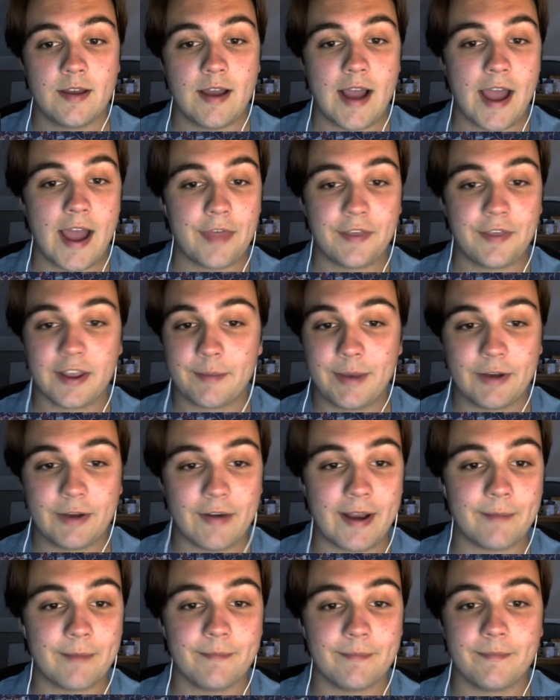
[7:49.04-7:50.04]
I think it'd be
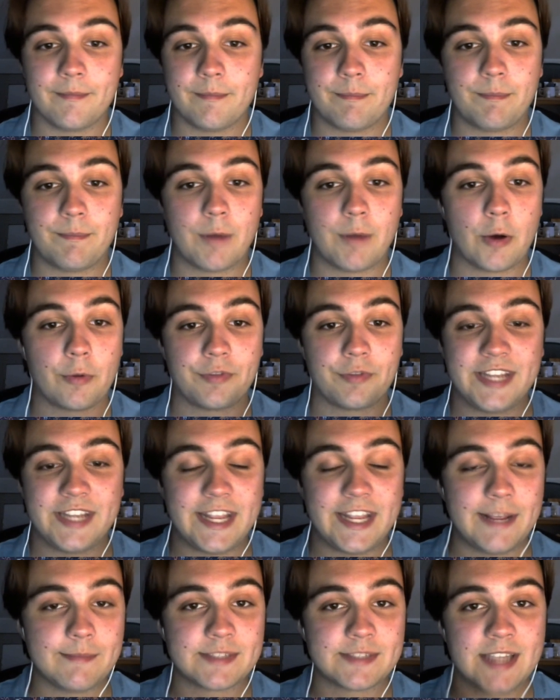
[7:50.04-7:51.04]
great. Both
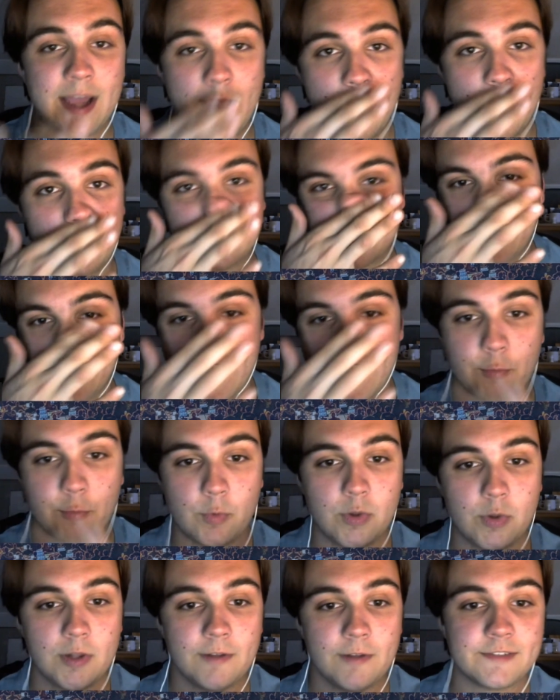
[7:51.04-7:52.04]
teams, Hawks and
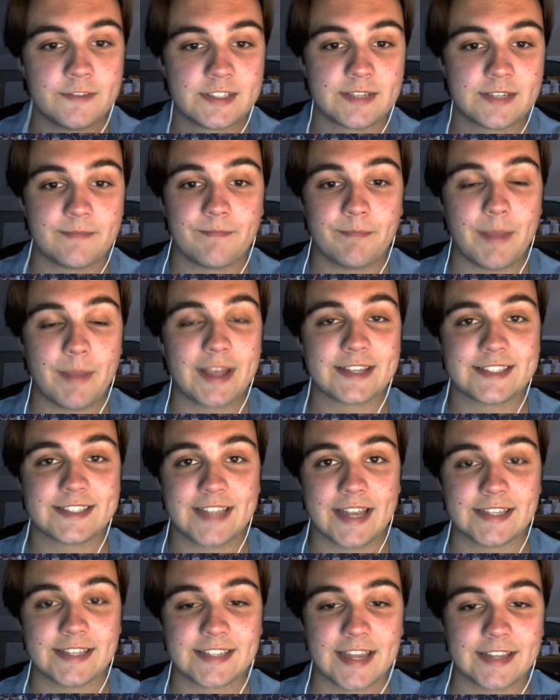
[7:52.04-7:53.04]
Wolves, make
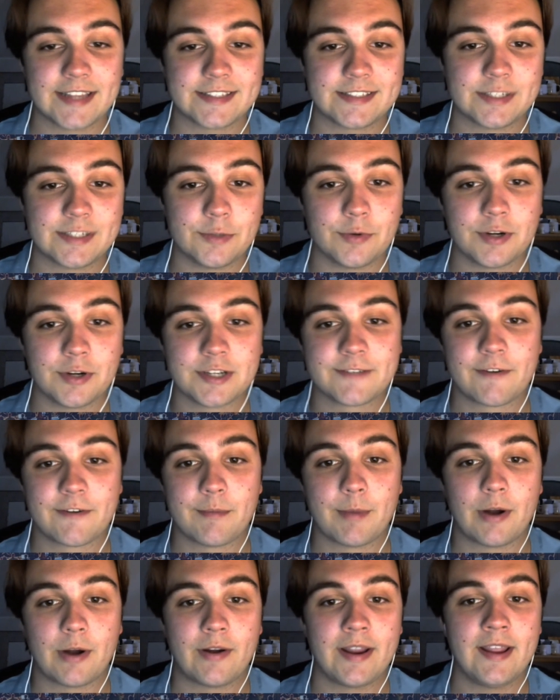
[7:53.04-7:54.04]
sense as suitors for
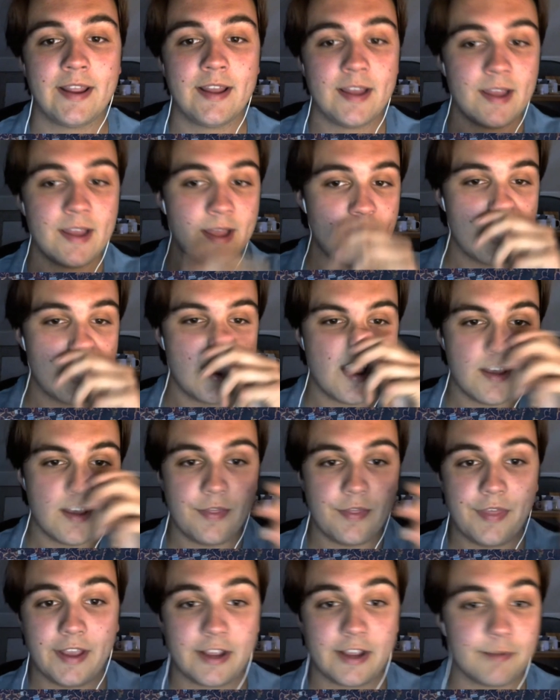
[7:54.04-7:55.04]
Murray.
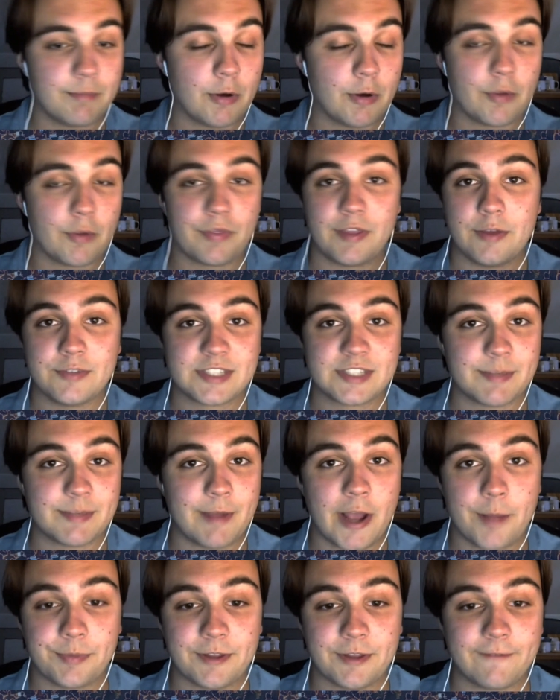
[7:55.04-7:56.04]
They could both use some
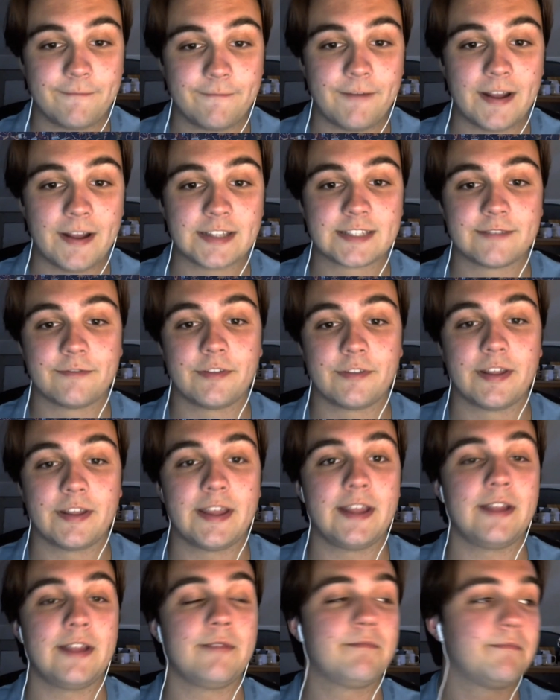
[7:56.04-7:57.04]
help
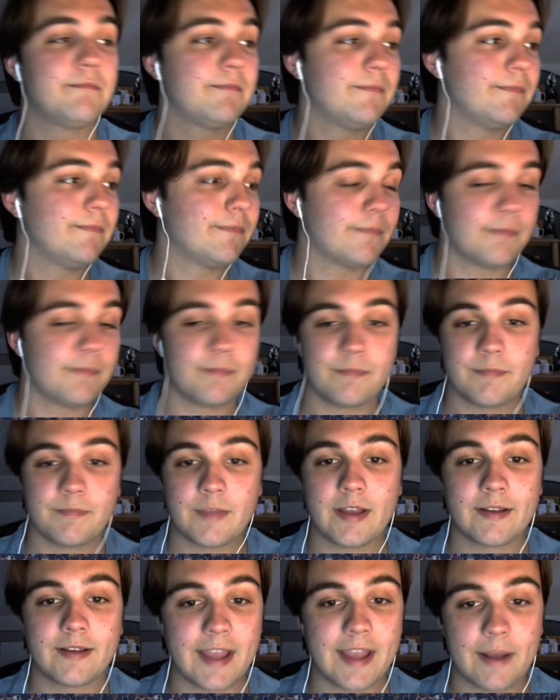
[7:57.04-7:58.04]
defensively.
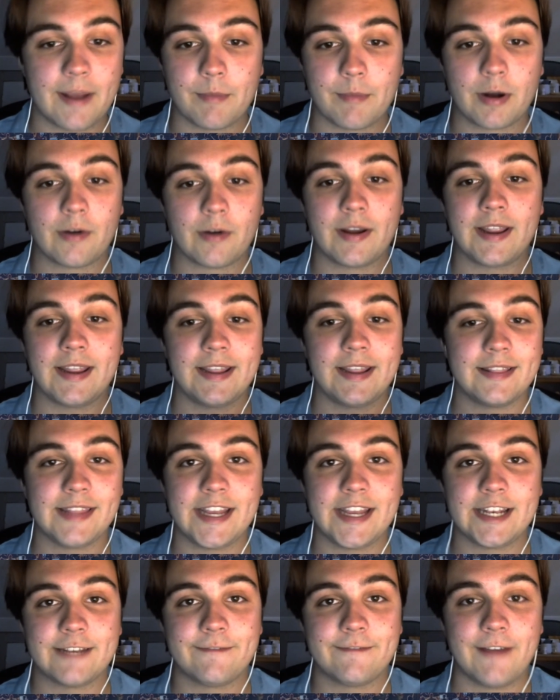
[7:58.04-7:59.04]
Again, Murray,
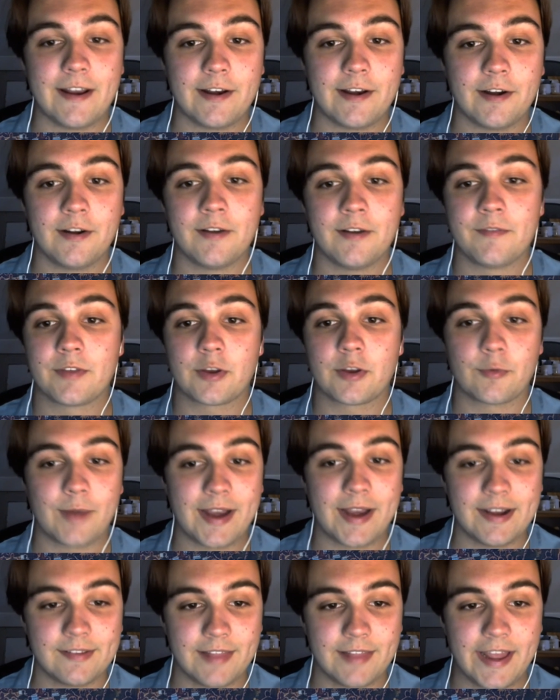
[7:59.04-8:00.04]
elite defender,
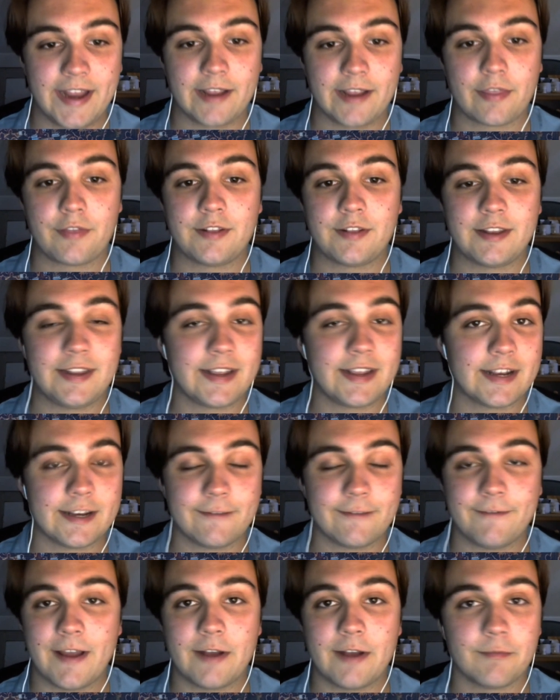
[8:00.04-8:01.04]
great length. He can
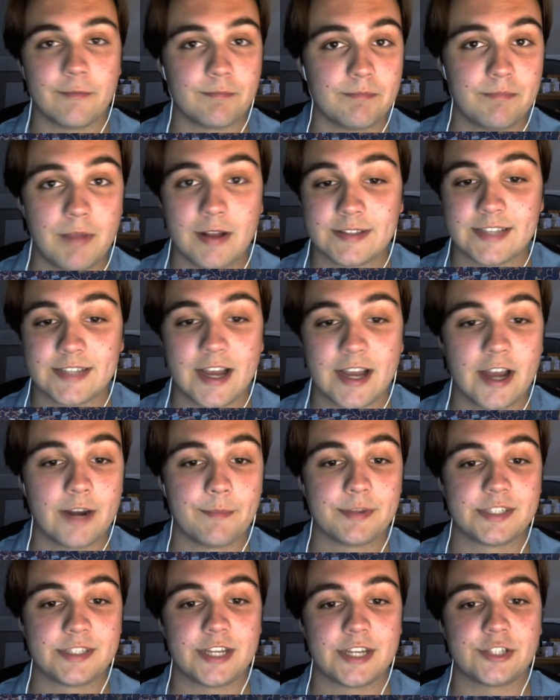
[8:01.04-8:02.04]
defend a ton of
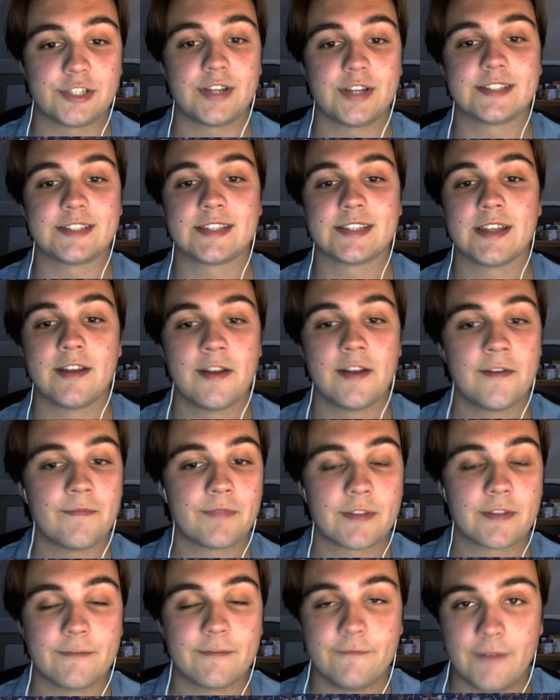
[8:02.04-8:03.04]
positions
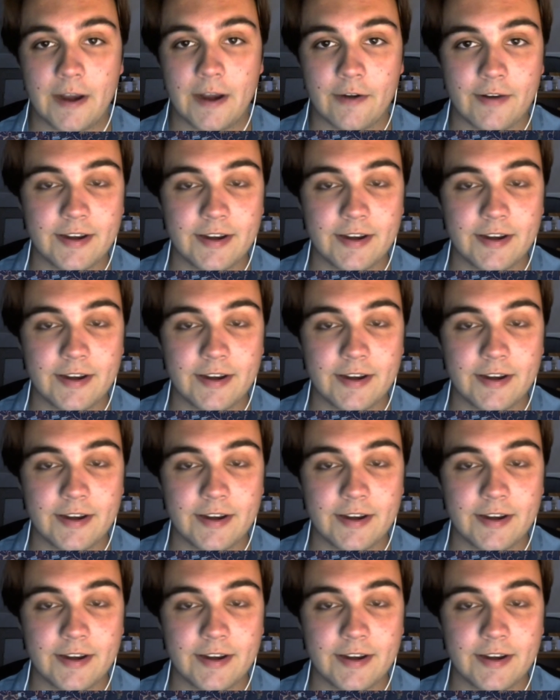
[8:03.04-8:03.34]
very